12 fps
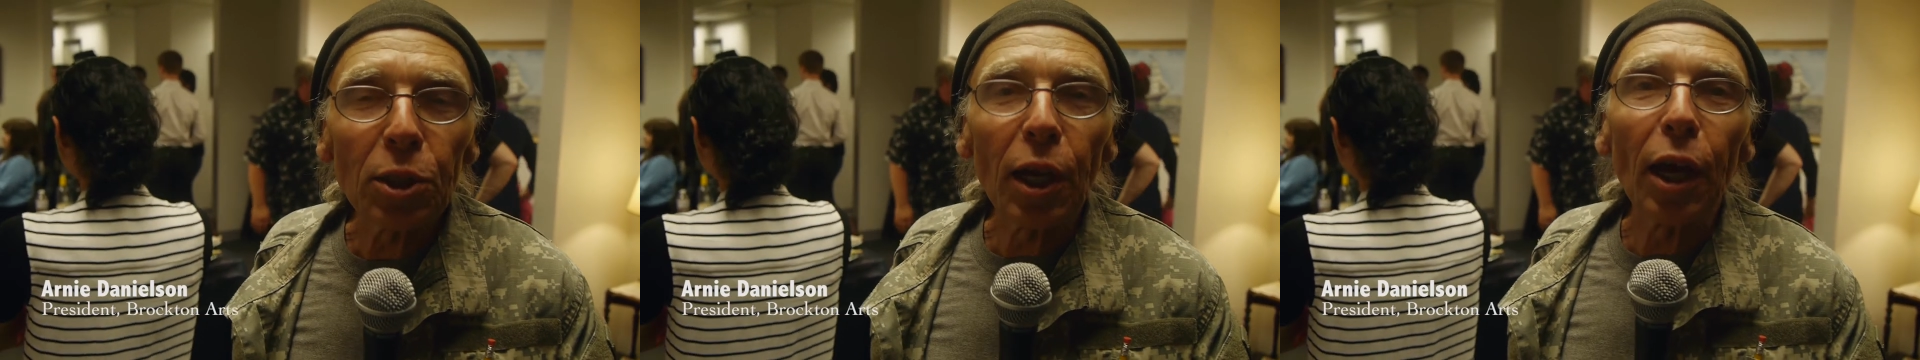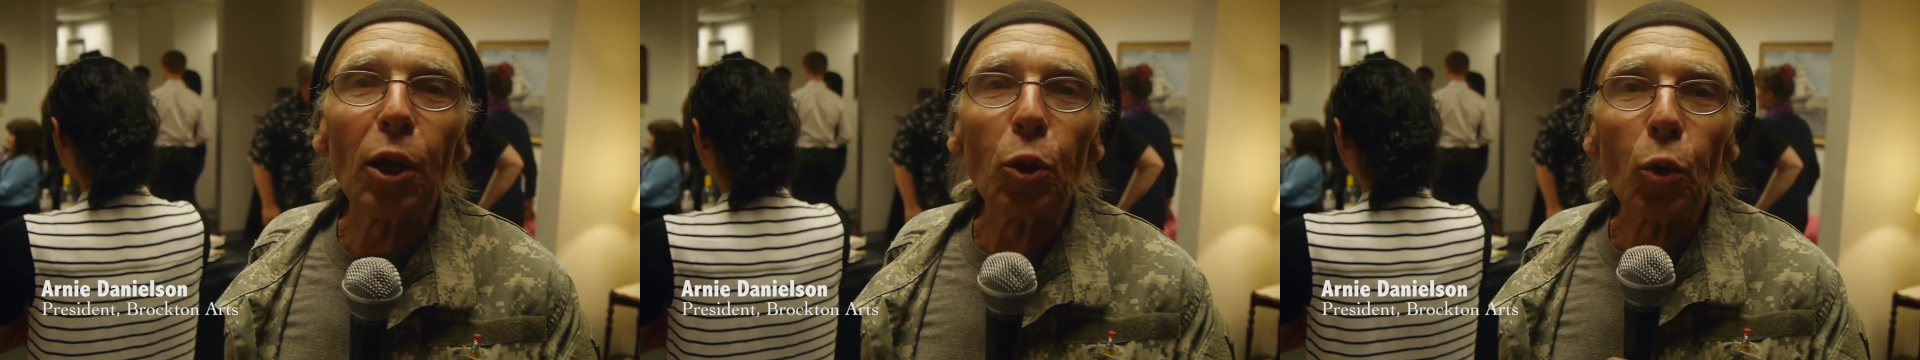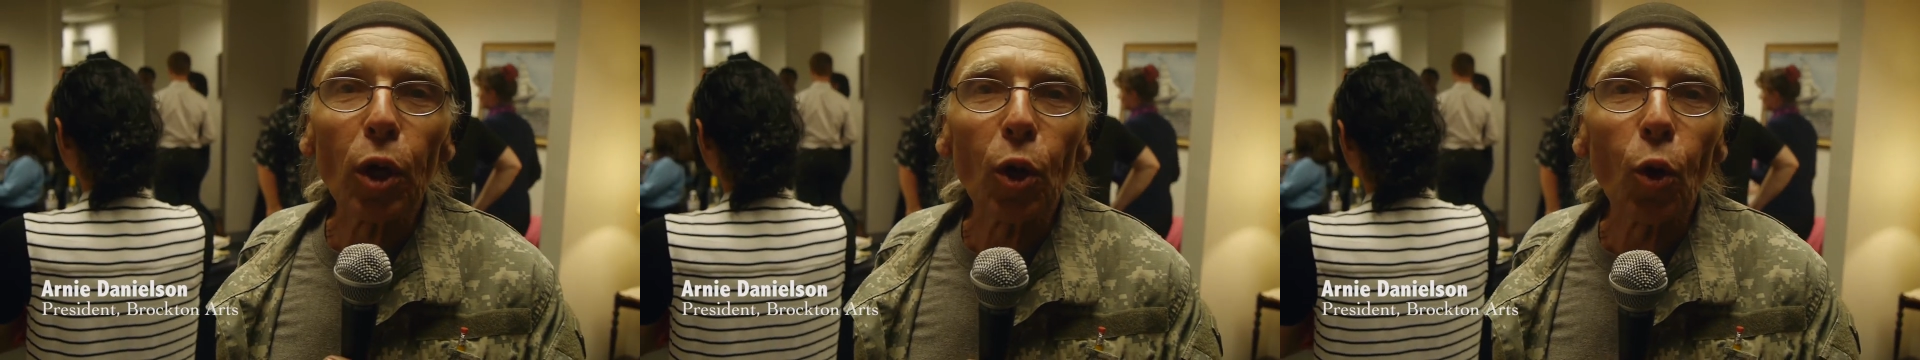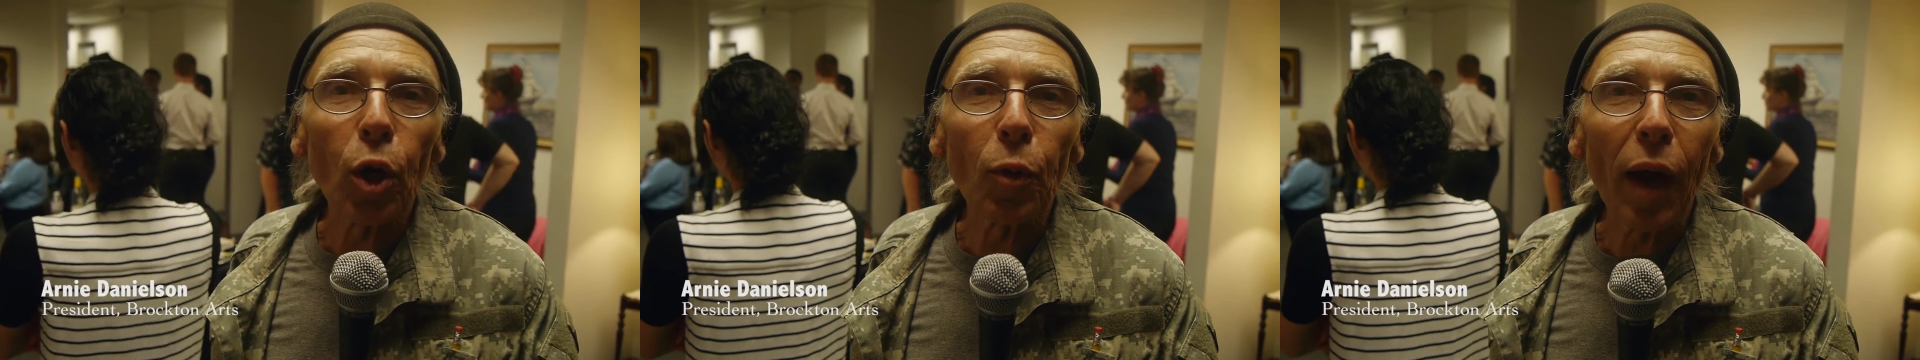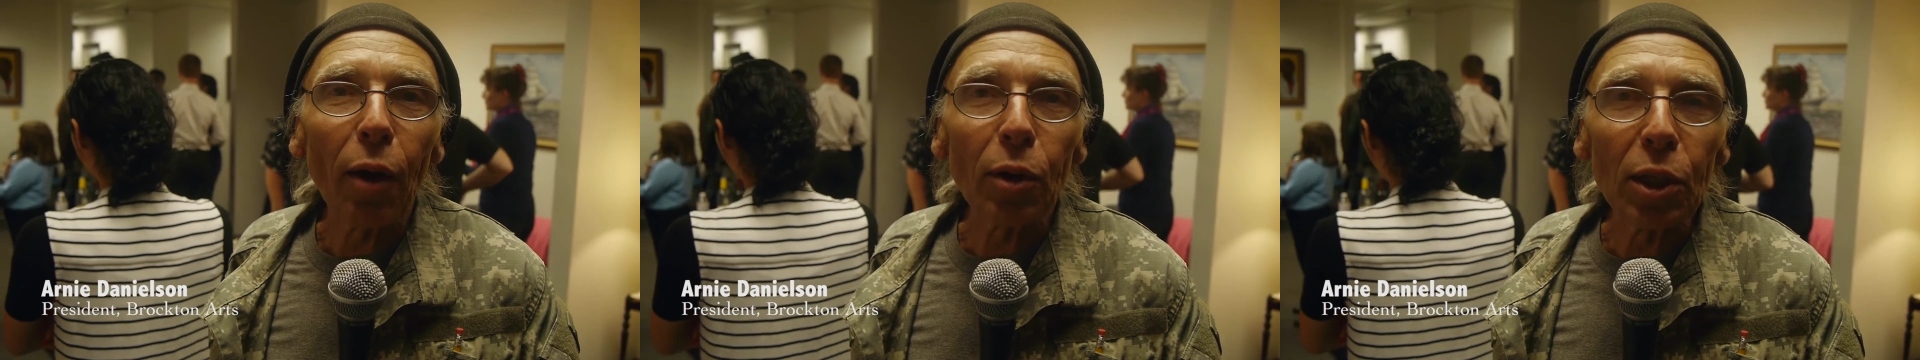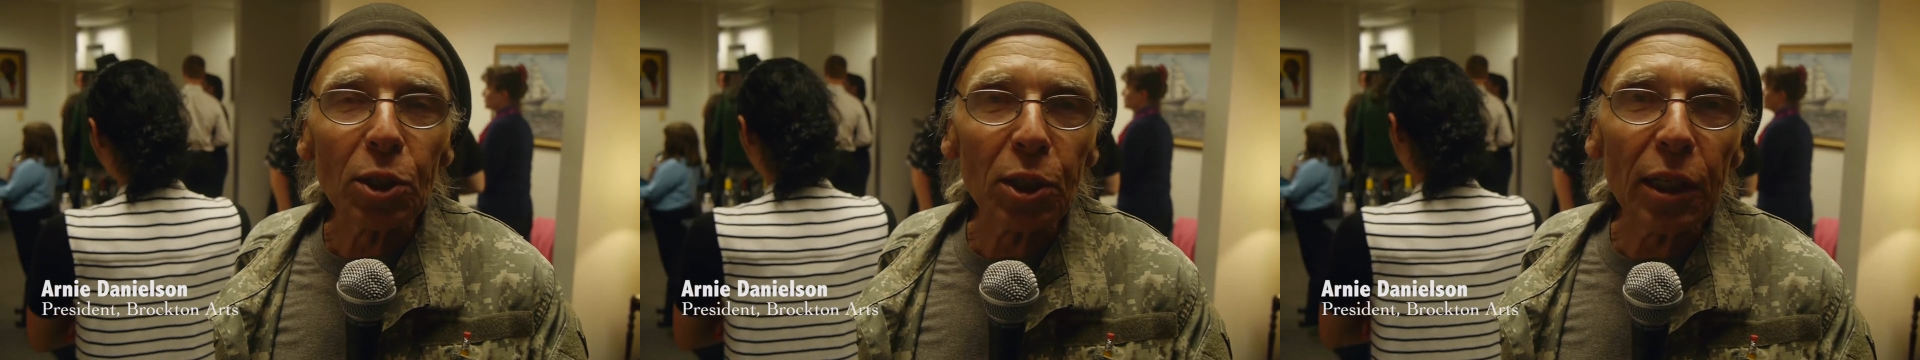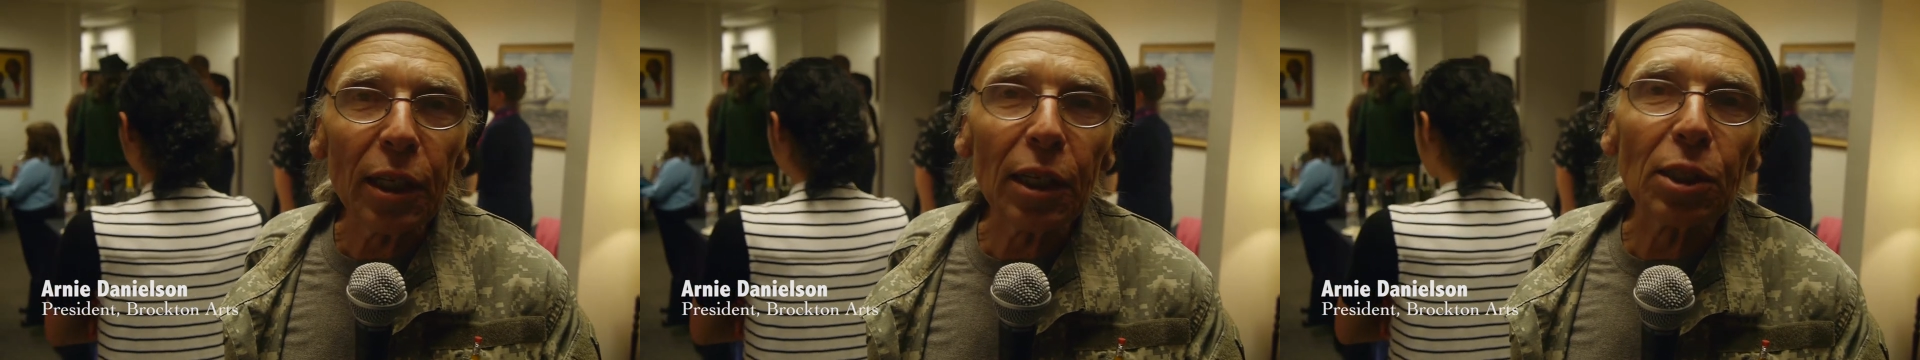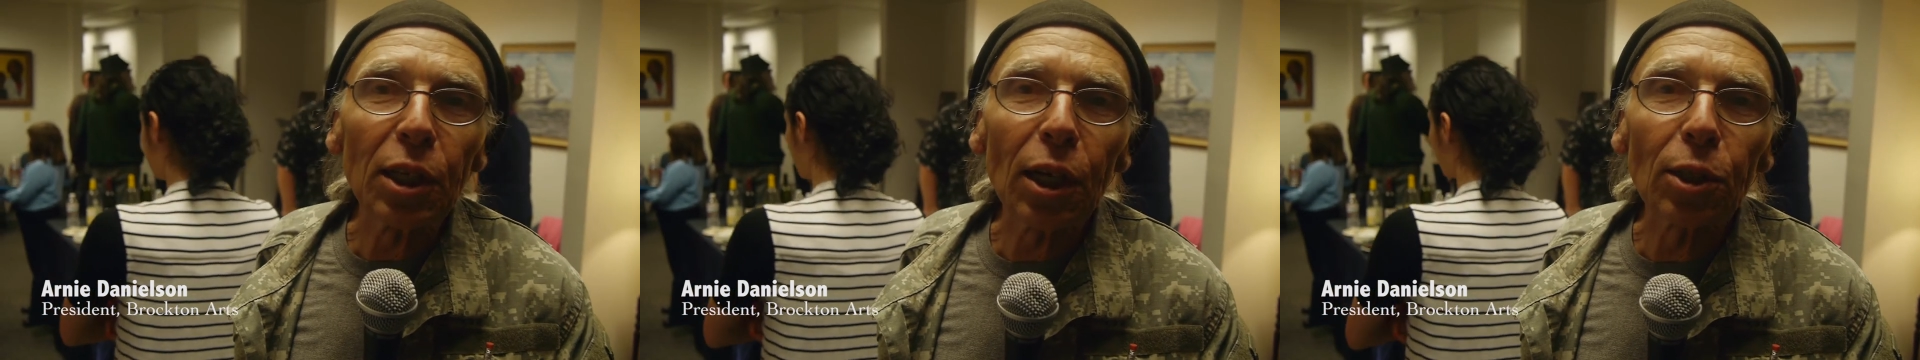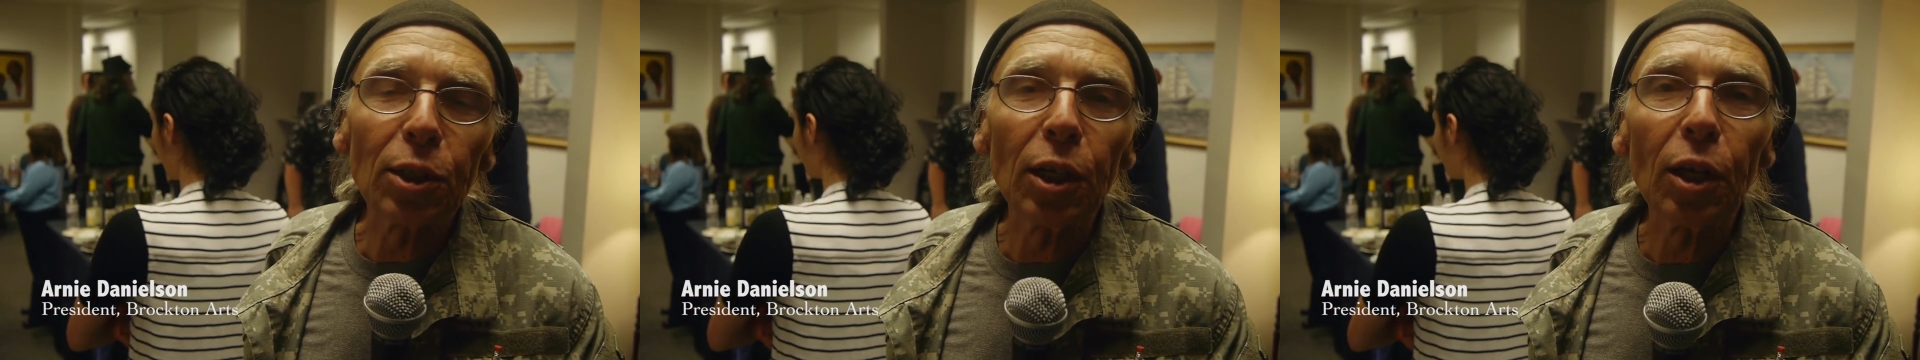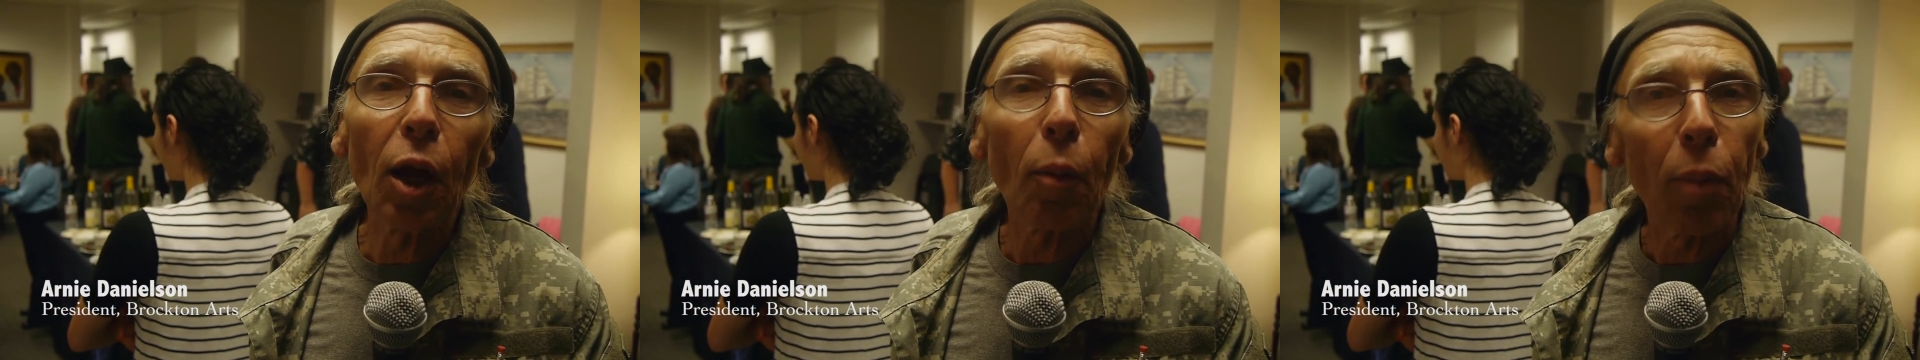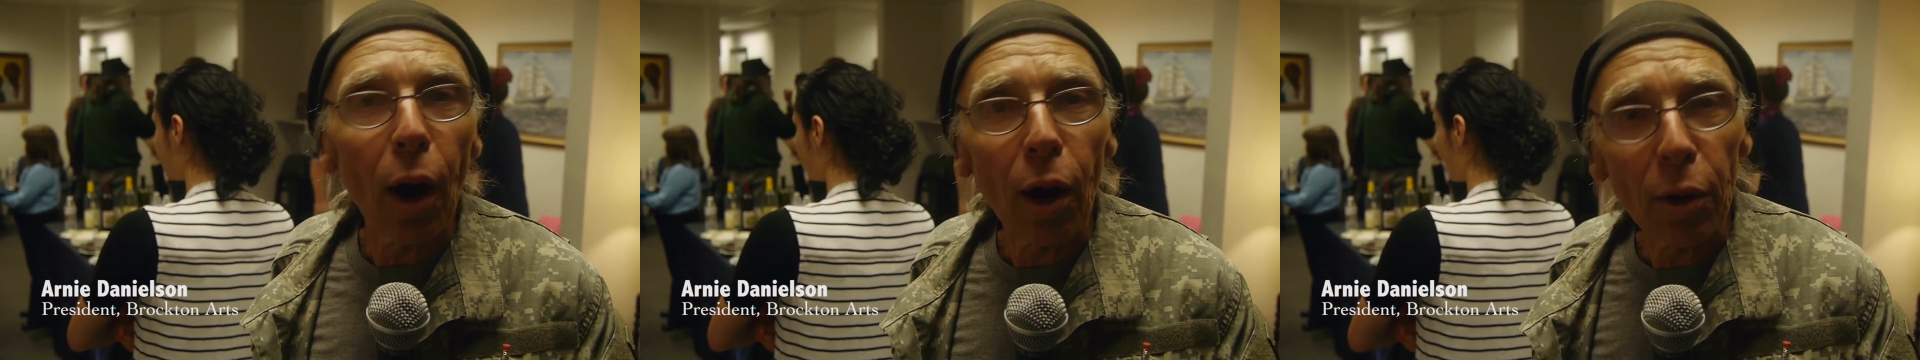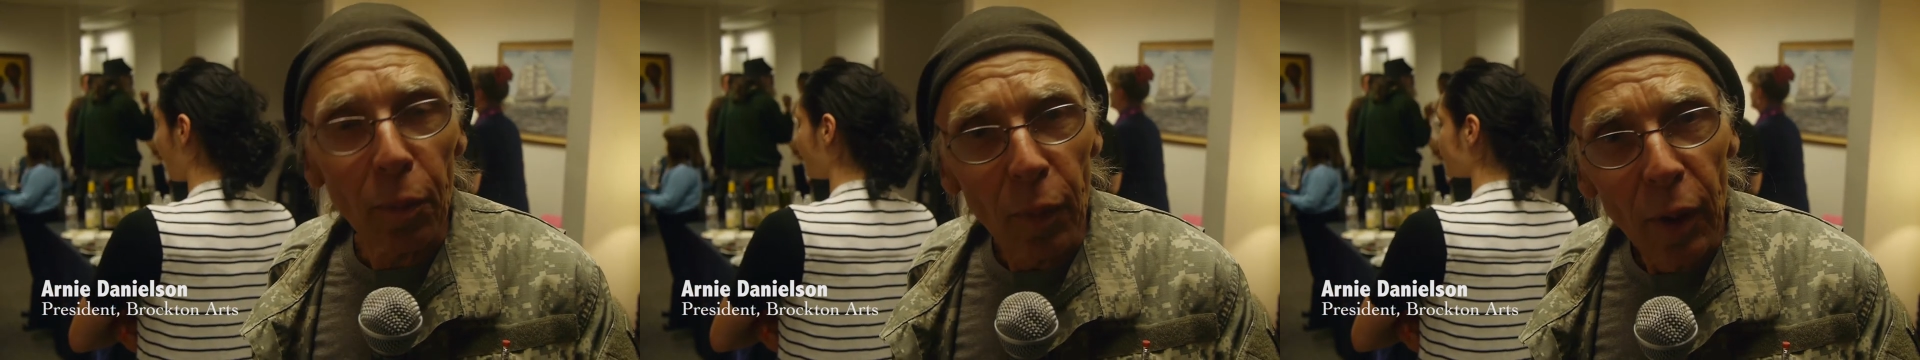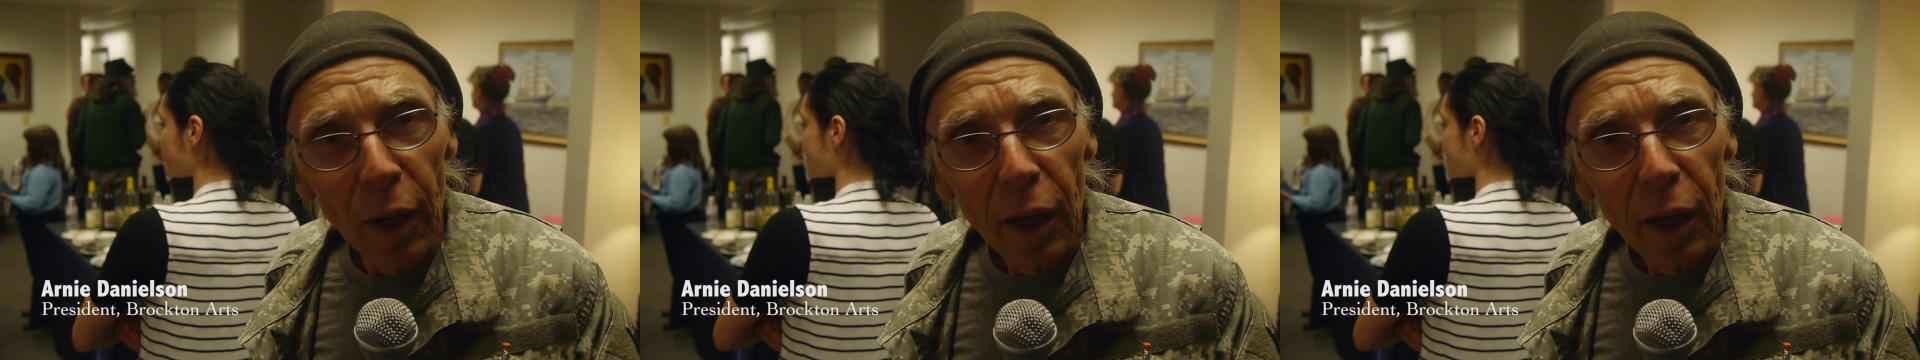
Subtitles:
and you can look around and see, is Hilton Parham.